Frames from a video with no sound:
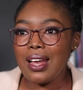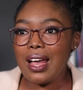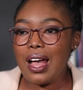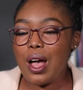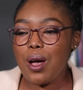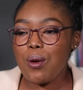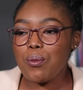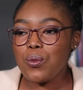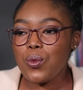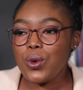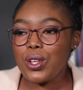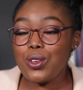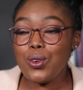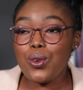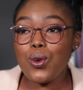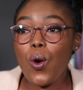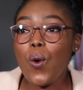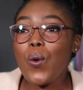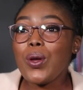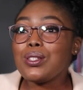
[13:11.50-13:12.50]
When you
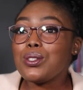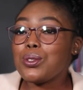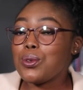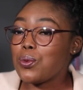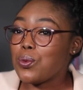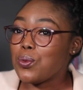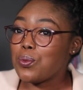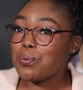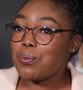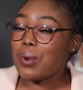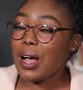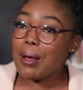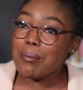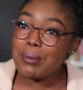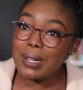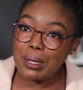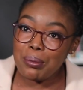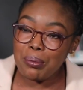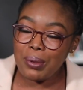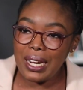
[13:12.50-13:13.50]
go into
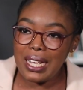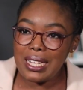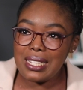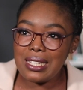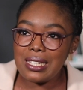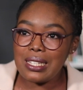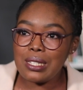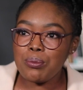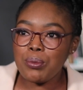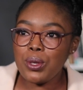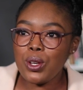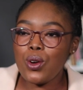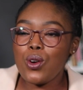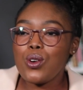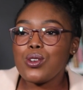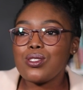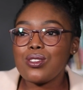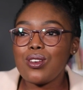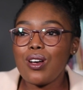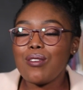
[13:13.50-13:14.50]
public places,
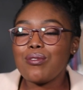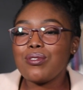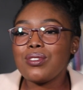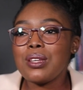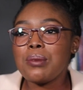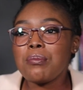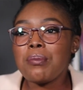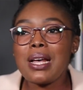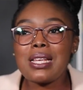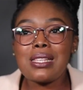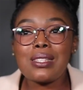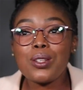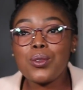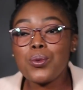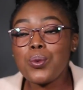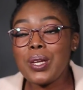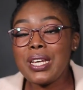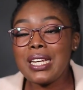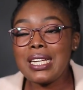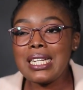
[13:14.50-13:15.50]
because of the muscle
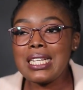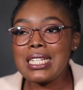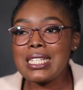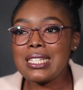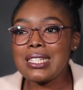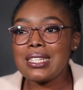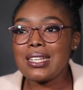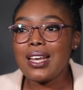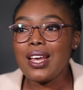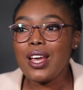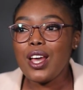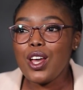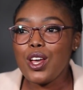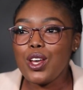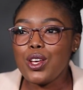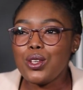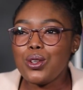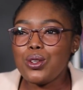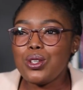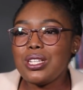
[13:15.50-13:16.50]
weakness,
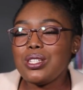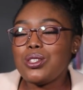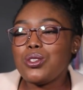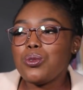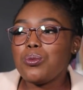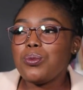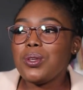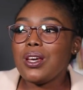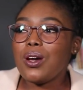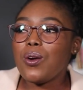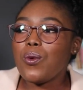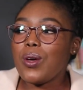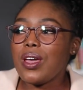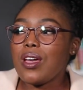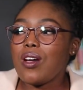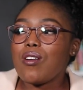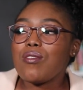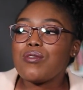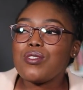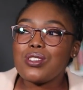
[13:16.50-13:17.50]
you need to be
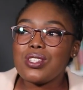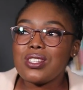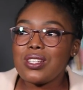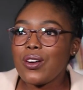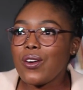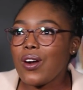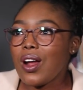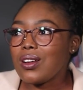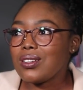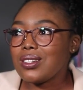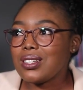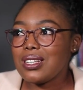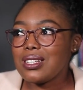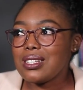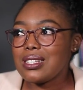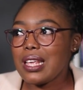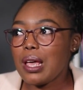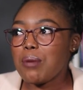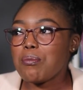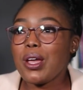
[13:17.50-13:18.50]
aware of your
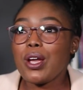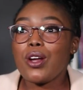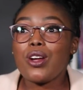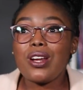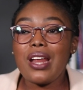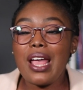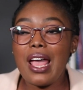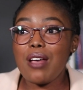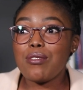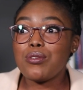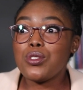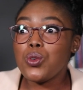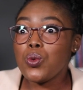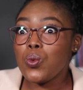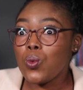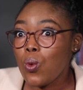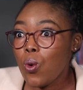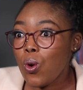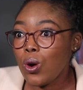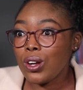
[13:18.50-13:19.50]
surroundings. Am I gonna have to
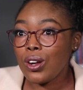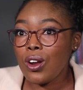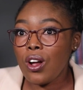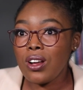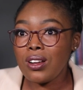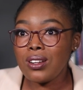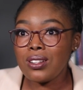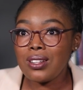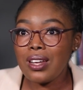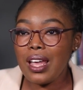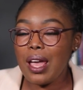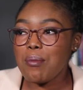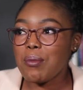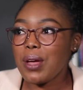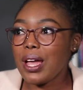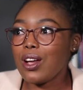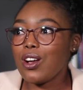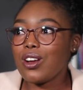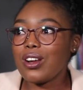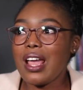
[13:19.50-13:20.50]
walk long? Am
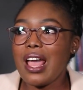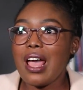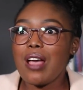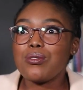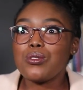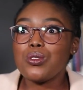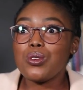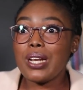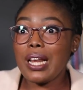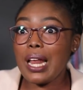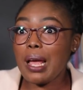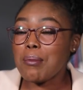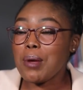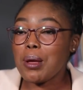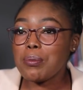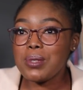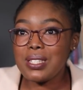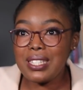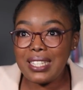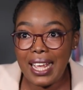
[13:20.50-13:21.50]
I gonna have to climb
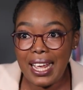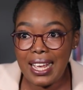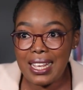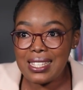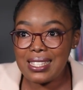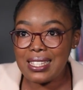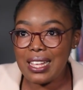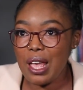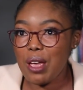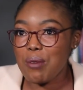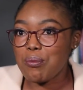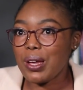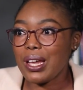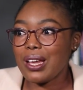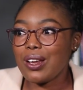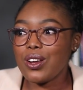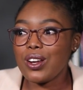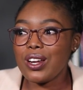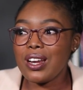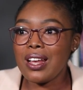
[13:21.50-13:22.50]
upstairs? Am
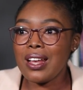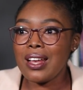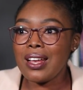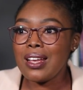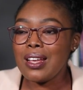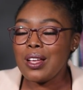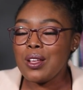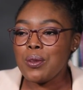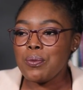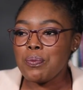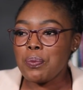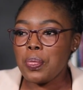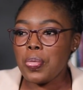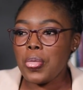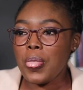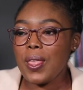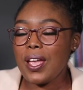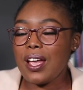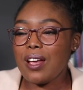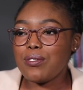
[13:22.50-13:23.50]
I gonna
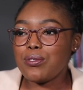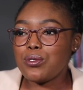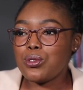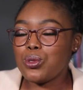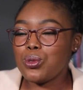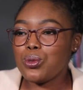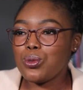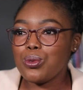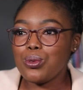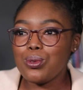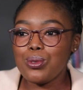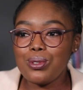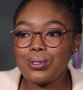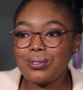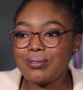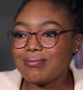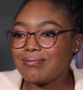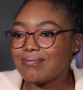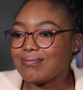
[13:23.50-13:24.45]
have to,